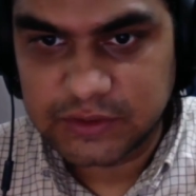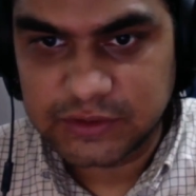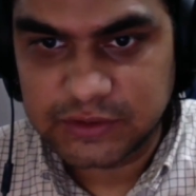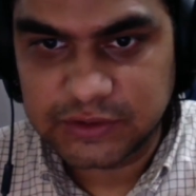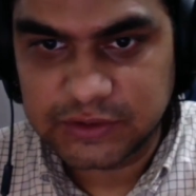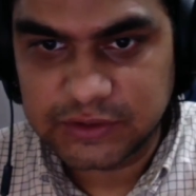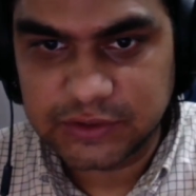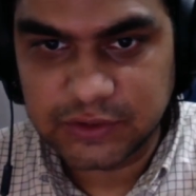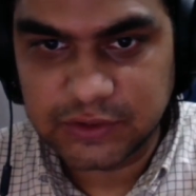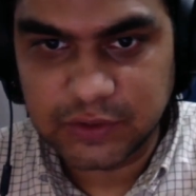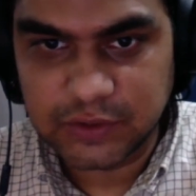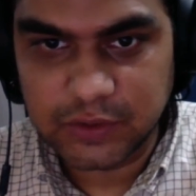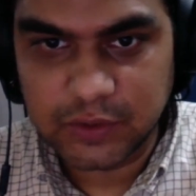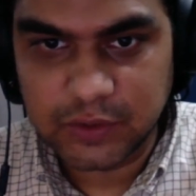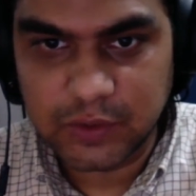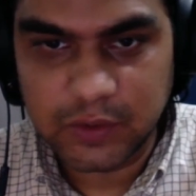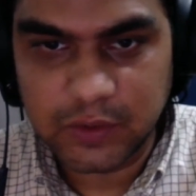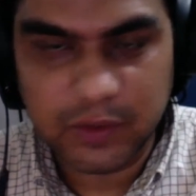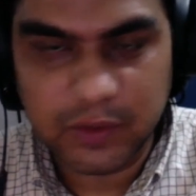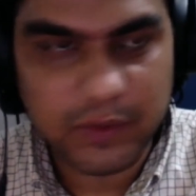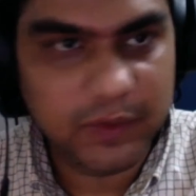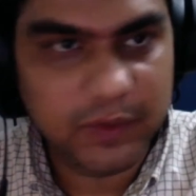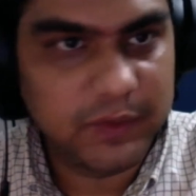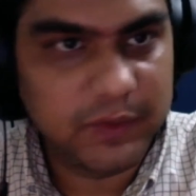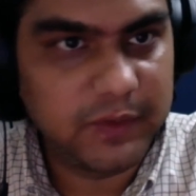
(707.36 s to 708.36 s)
So
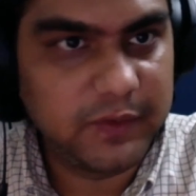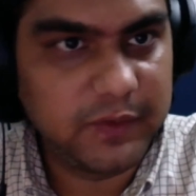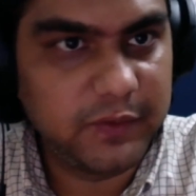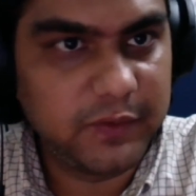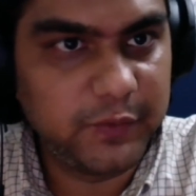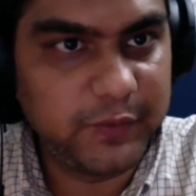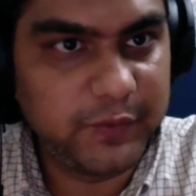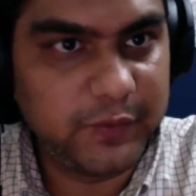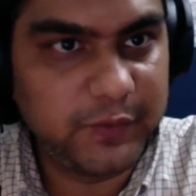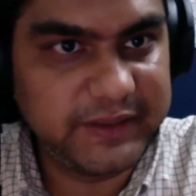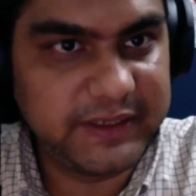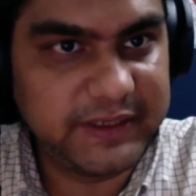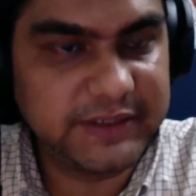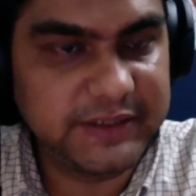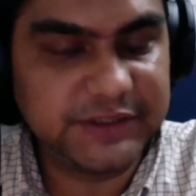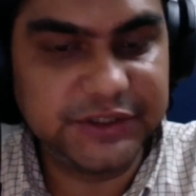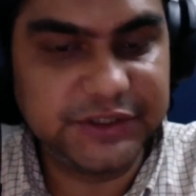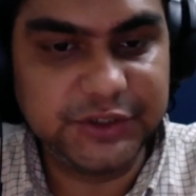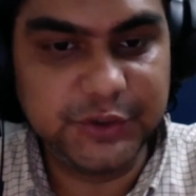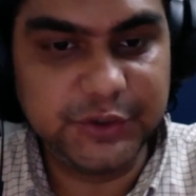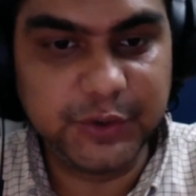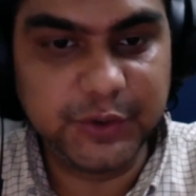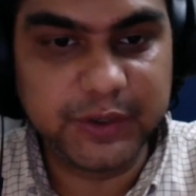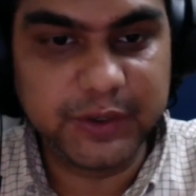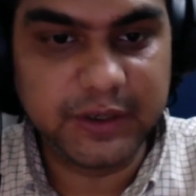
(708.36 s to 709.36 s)
with this,
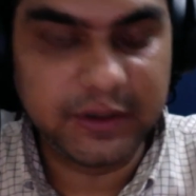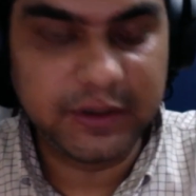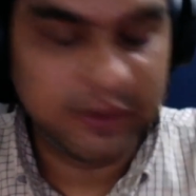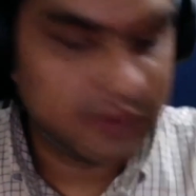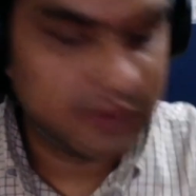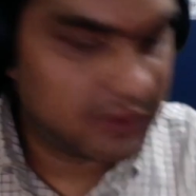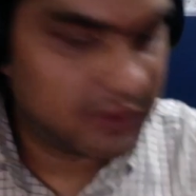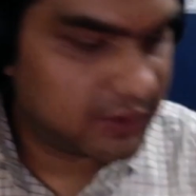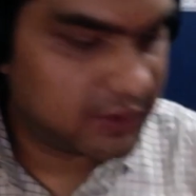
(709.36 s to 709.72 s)
you can,